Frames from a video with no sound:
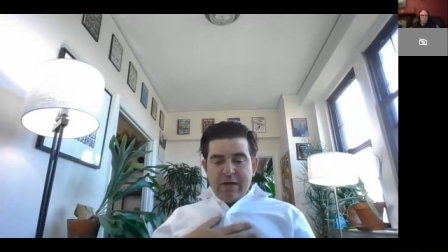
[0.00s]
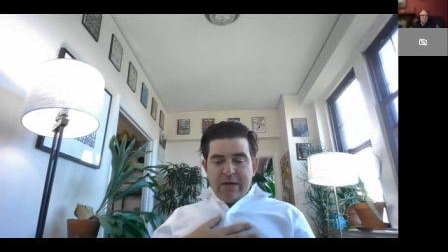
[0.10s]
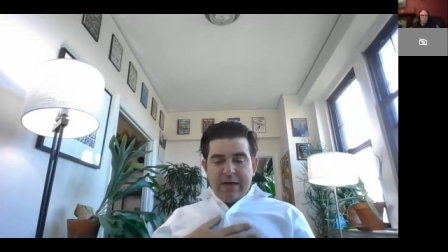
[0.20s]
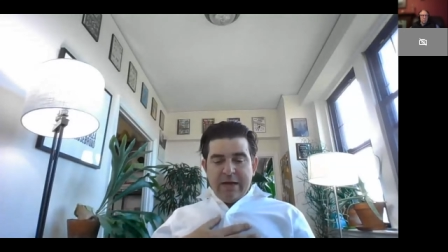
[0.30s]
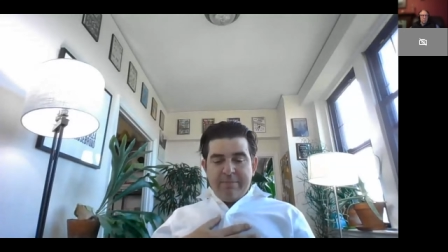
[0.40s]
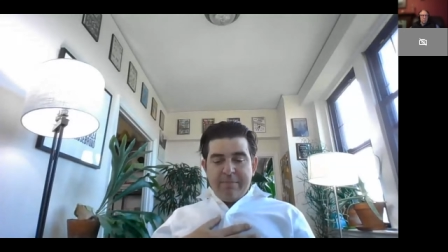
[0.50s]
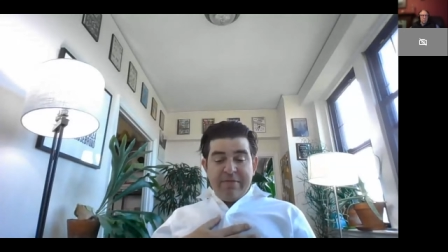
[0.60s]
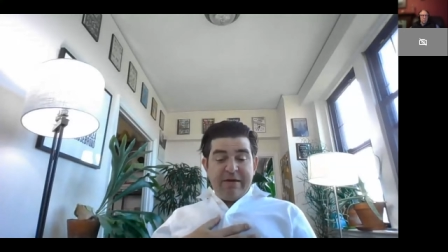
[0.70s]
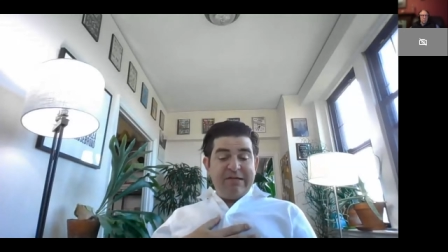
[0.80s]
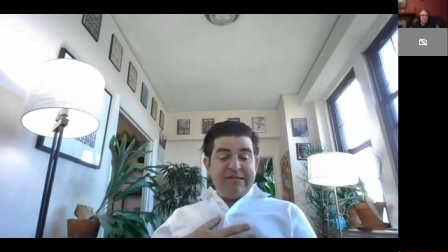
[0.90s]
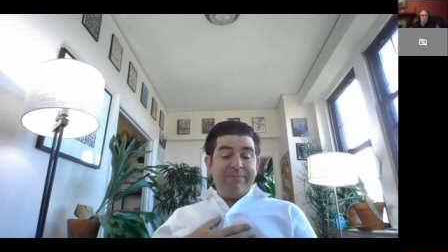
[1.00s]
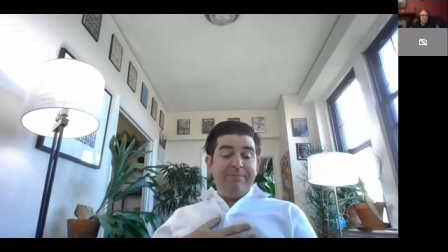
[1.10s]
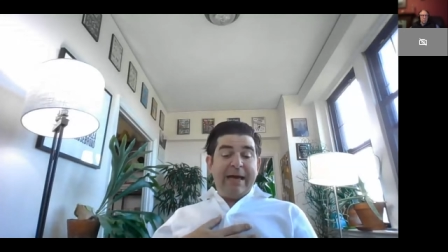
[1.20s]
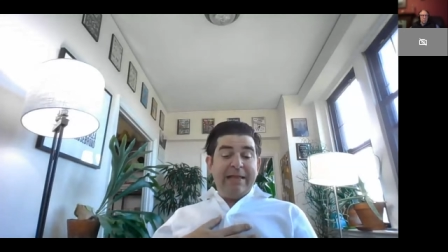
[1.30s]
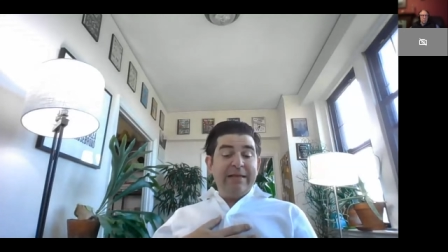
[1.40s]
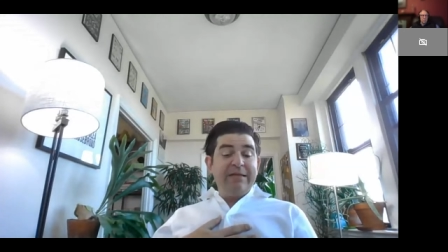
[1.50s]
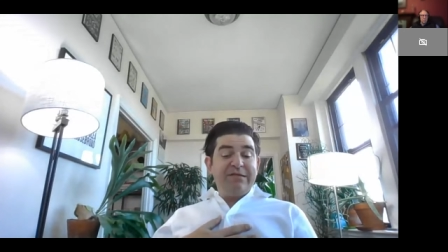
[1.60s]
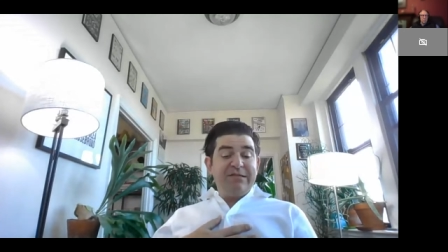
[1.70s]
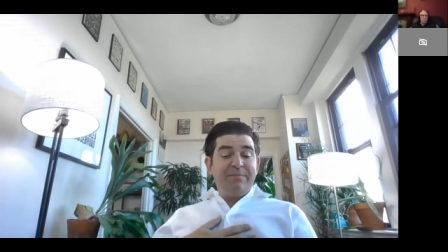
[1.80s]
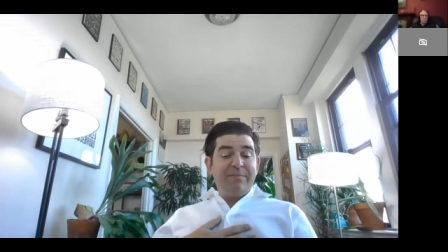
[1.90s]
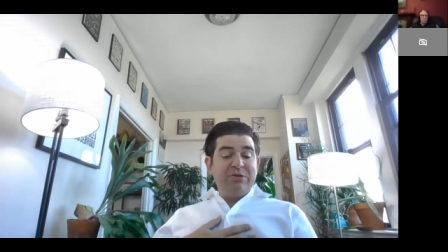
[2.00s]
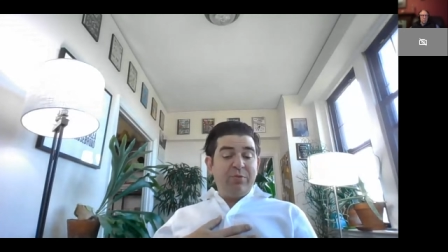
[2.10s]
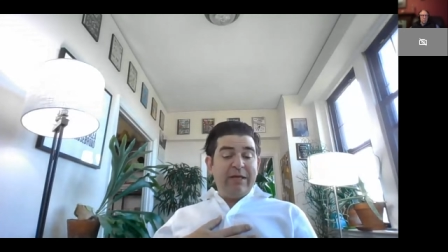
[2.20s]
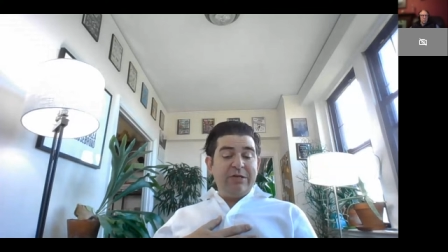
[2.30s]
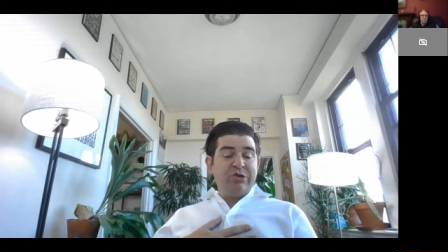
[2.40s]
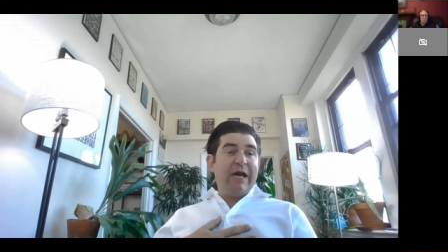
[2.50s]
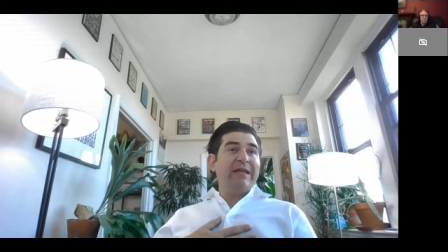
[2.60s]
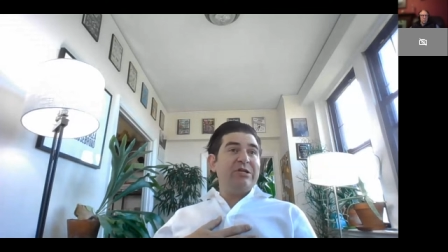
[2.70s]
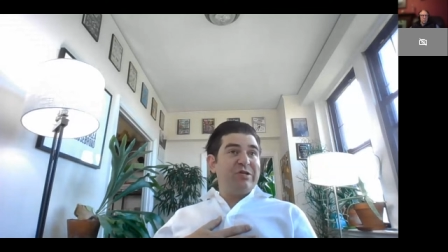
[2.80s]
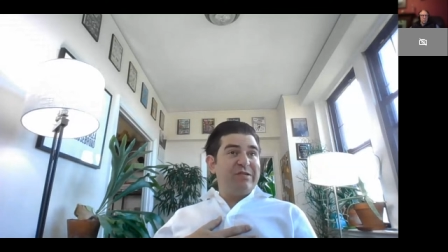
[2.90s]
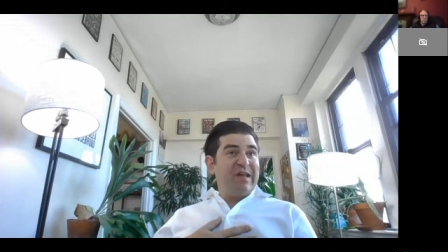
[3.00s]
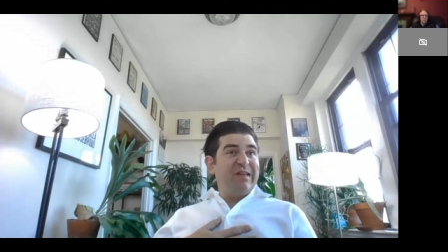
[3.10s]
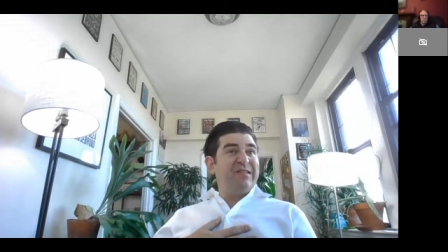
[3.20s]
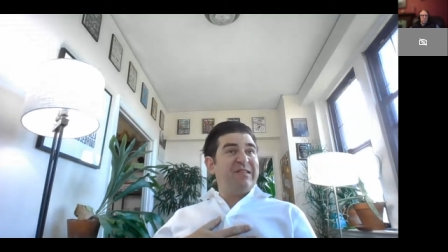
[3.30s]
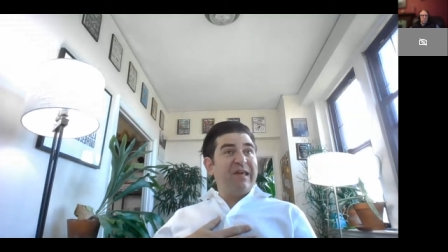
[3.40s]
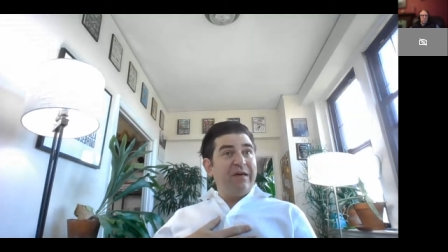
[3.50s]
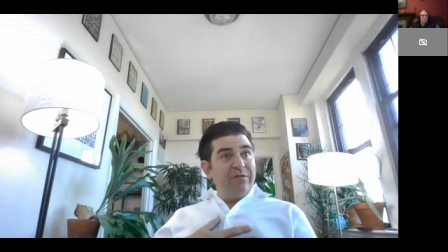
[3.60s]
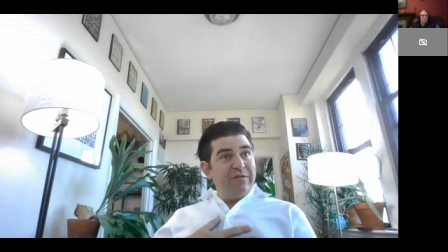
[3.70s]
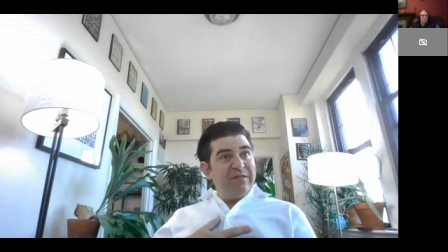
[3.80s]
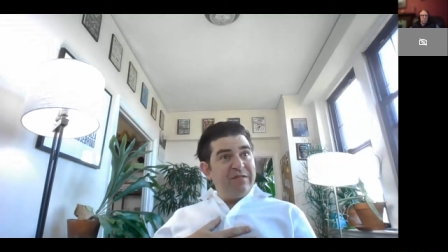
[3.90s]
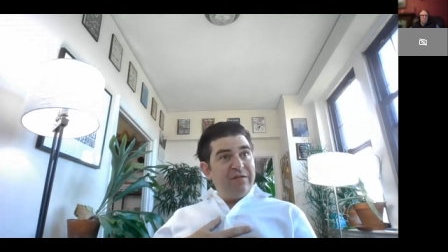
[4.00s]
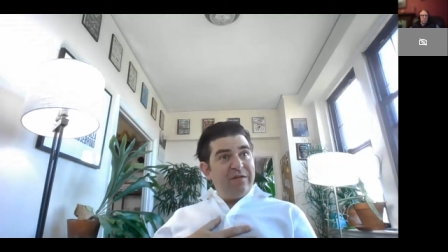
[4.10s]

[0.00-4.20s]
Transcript: Um, there is a balance between challenges and skills.